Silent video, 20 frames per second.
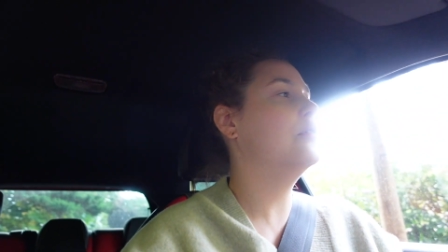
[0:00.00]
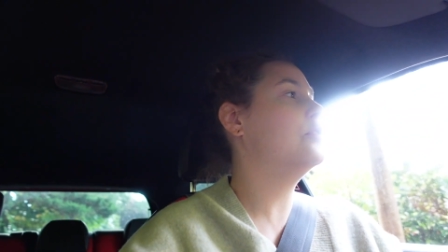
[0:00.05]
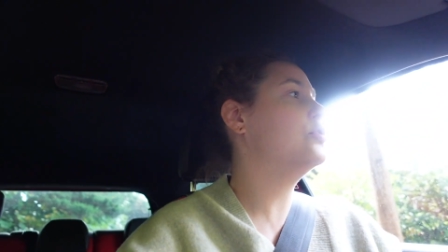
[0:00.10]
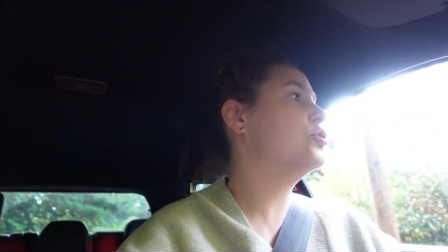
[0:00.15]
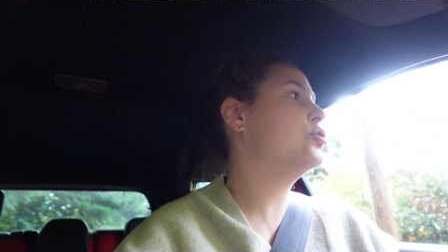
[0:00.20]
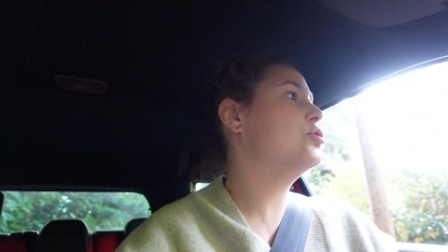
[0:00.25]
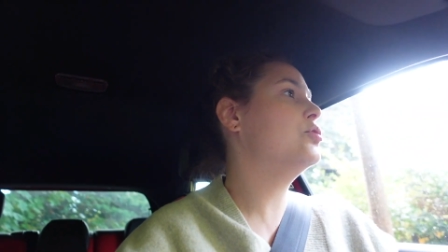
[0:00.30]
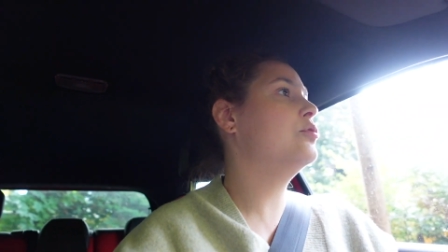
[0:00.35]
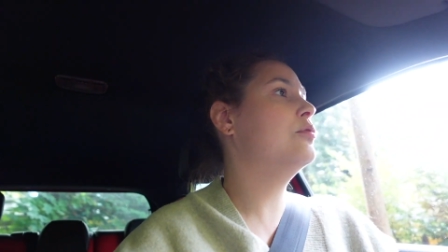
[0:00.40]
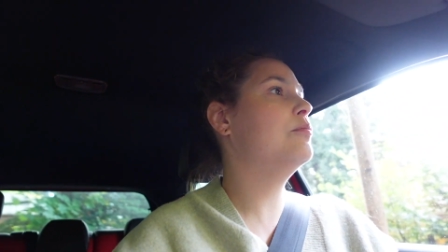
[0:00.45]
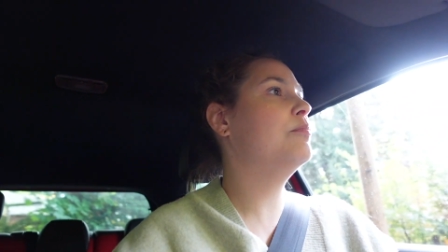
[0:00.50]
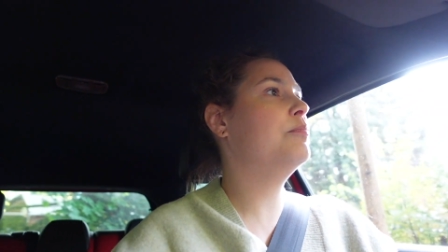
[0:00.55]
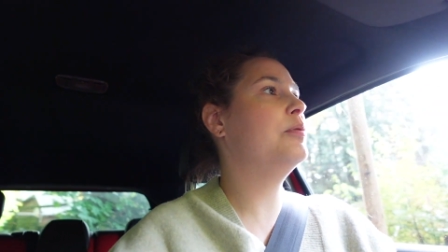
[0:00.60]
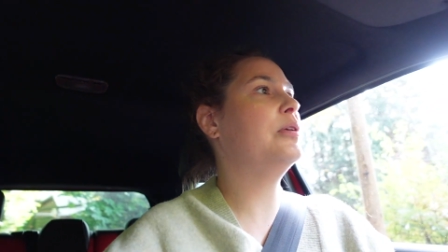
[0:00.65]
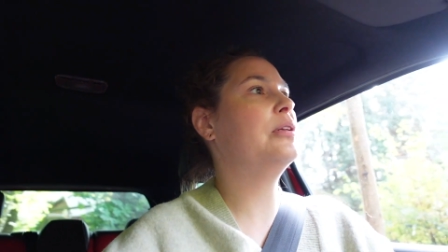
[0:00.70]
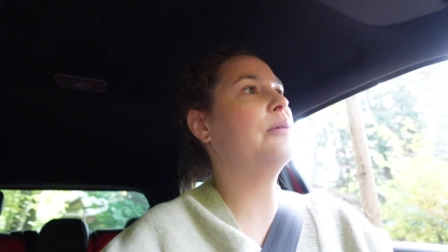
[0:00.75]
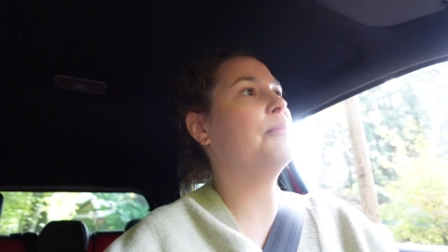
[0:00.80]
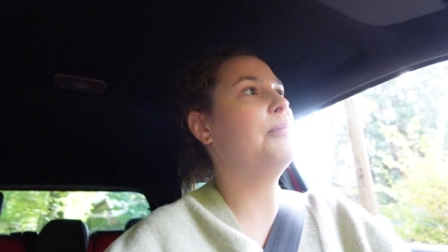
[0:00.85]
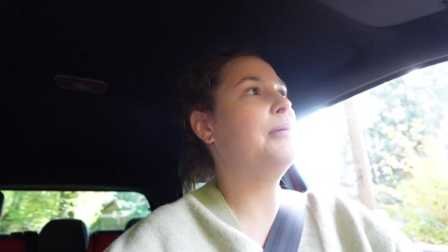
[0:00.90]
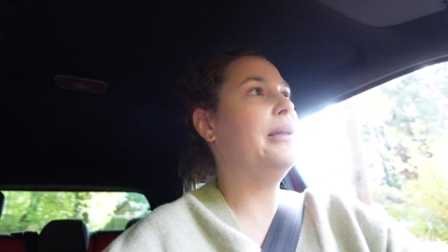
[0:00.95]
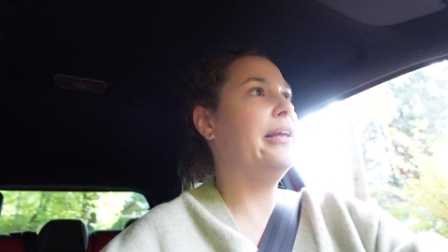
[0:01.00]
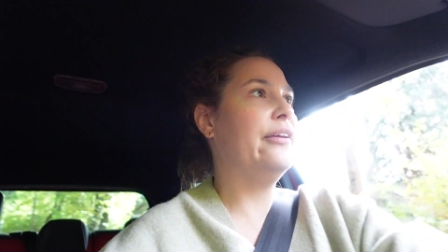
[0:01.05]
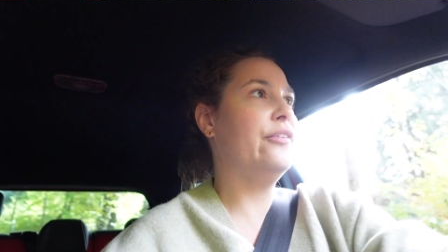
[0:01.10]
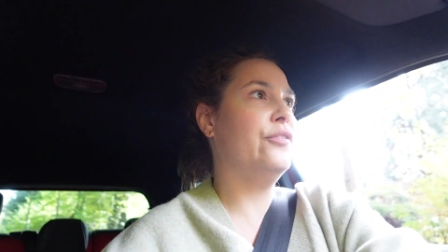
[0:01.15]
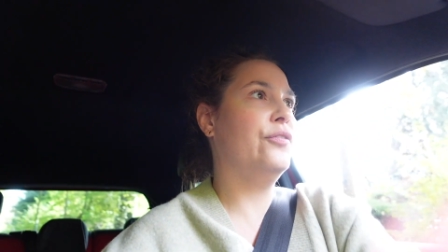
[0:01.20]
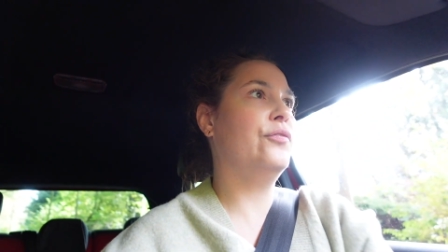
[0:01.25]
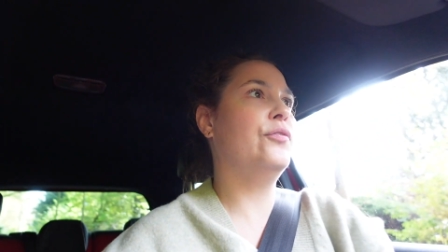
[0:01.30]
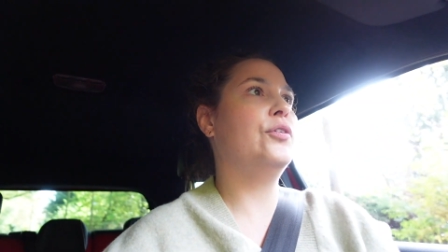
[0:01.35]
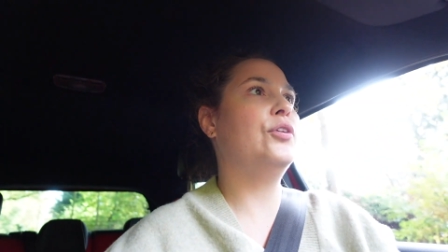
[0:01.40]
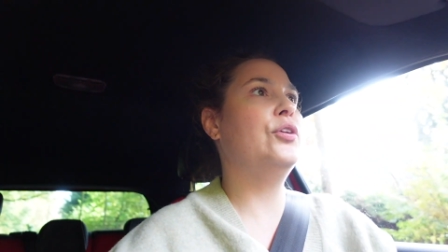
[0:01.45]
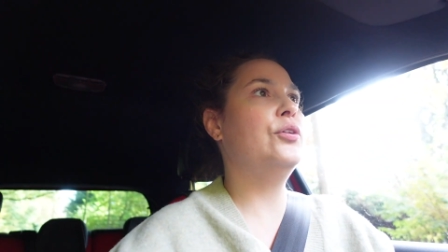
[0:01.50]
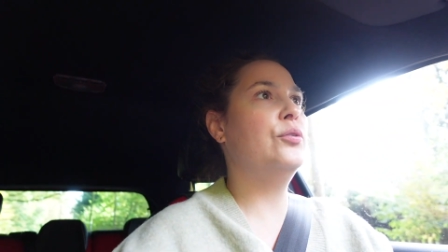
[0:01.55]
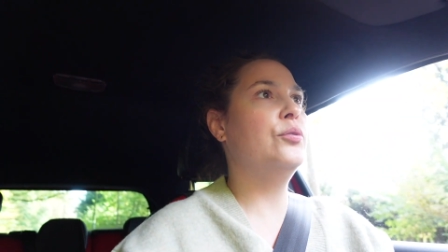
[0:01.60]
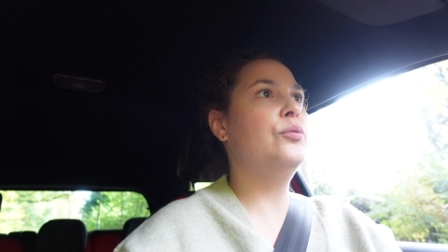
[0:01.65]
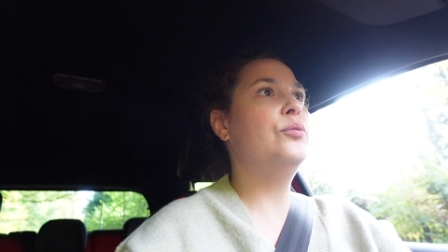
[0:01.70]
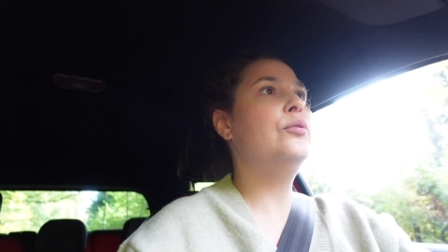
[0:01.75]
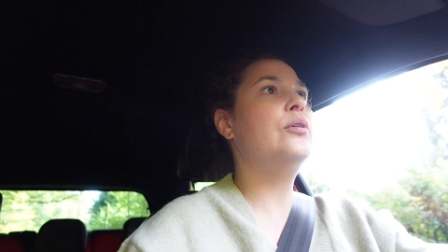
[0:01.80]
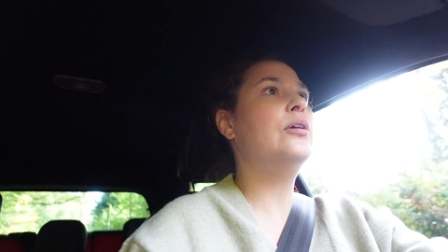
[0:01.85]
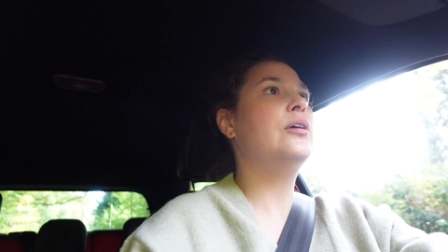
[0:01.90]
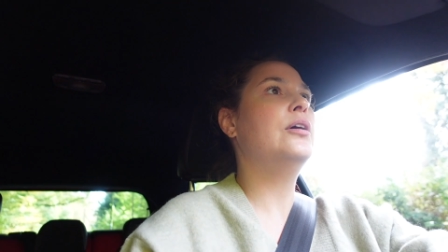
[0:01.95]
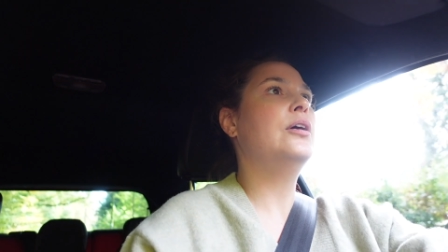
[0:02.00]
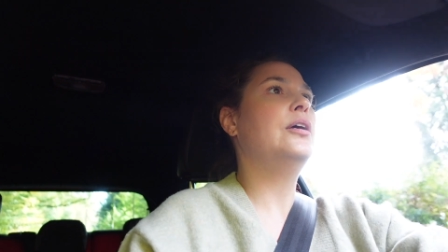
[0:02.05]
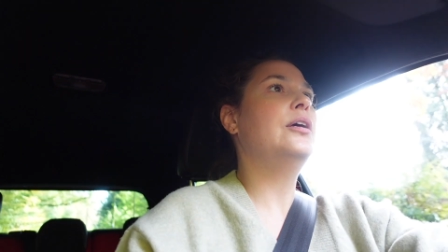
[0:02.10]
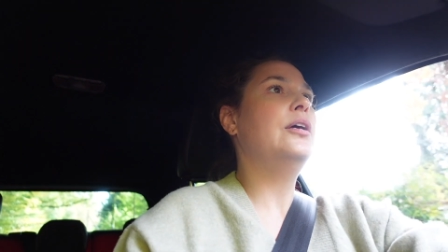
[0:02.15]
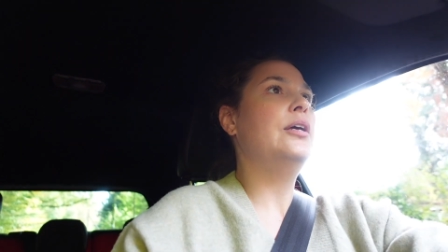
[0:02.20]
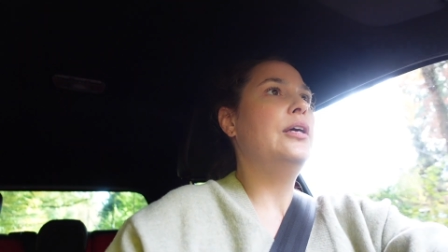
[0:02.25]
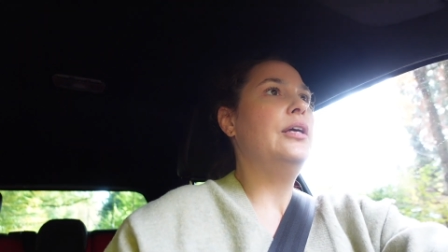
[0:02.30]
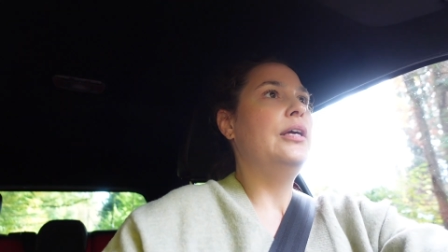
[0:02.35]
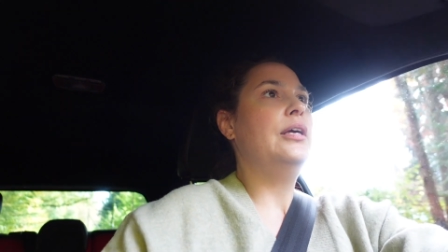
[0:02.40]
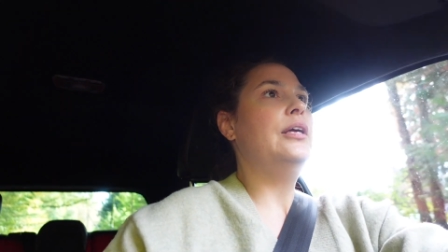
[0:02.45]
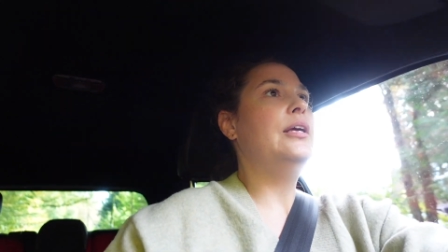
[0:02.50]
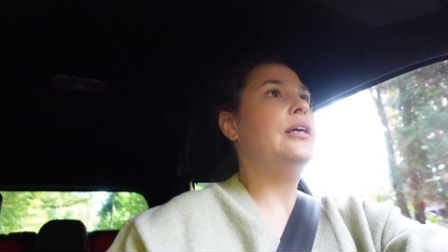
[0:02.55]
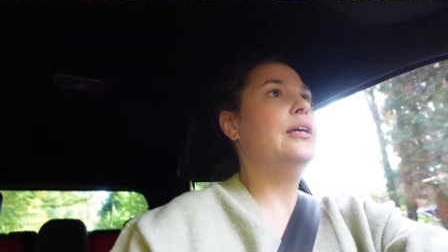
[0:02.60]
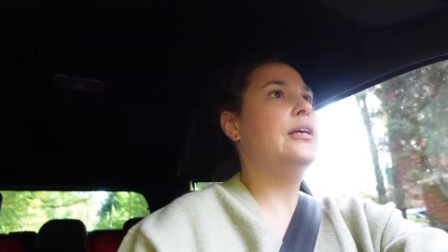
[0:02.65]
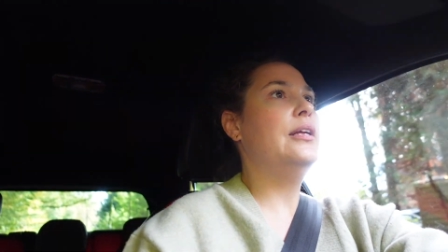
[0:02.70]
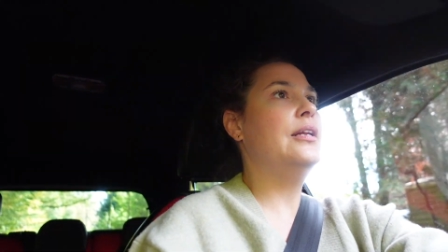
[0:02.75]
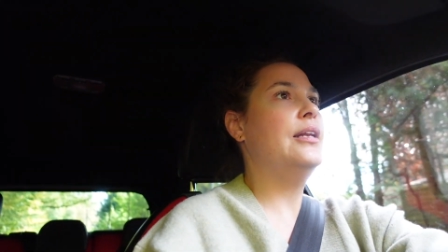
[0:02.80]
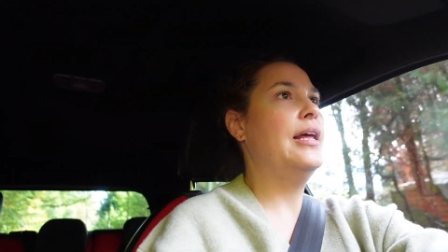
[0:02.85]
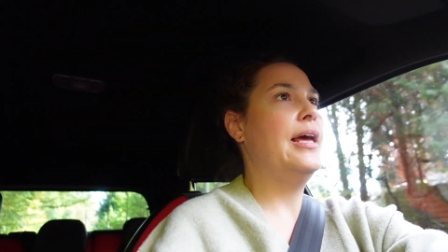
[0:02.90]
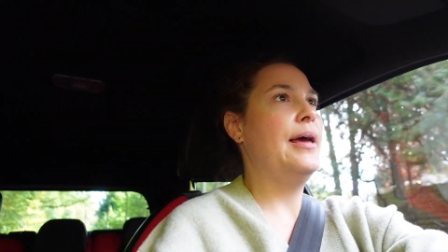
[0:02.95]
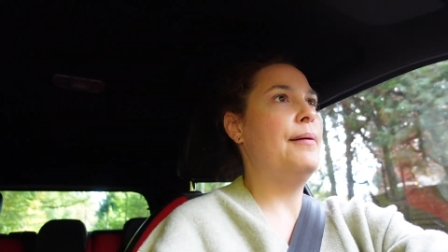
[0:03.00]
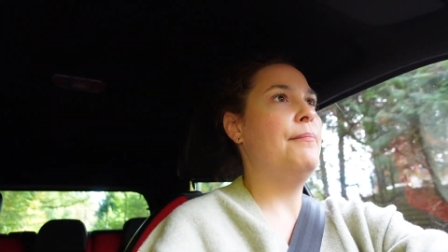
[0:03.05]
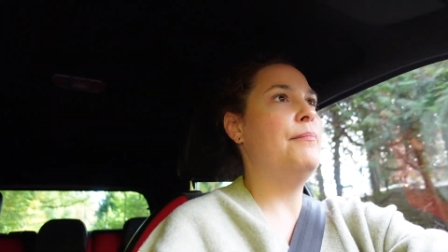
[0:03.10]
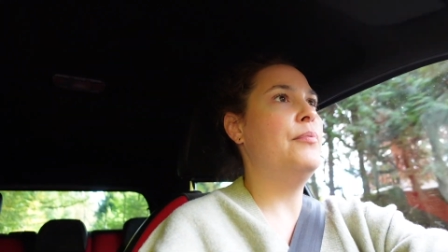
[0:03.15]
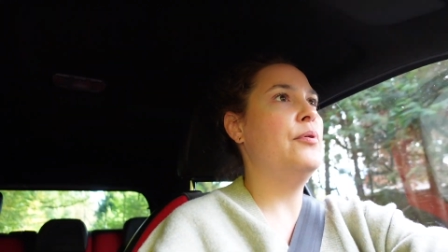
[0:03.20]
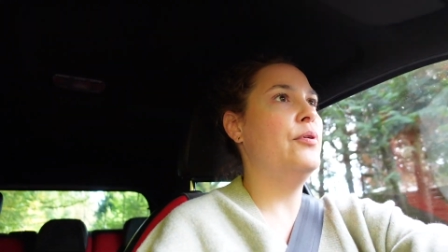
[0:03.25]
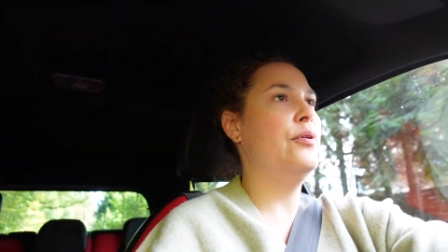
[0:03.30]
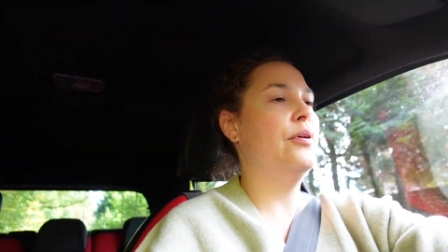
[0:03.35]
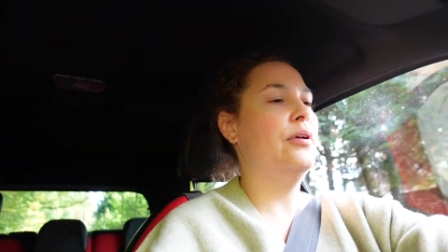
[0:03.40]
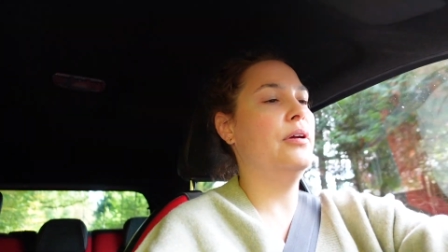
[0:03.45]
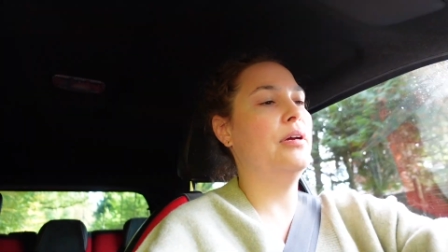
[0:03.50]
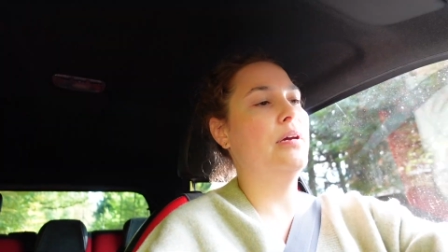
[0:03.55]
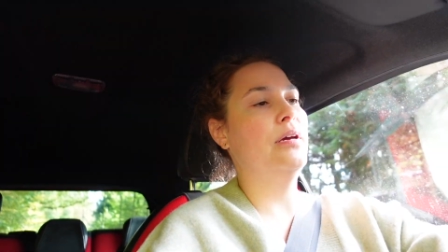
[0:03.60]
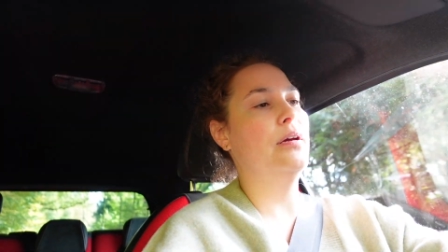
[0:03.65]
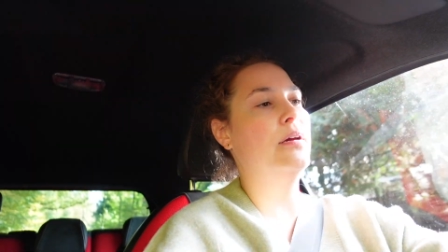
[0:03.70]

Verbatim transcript: shouldn't be the place for you here in Hamburg.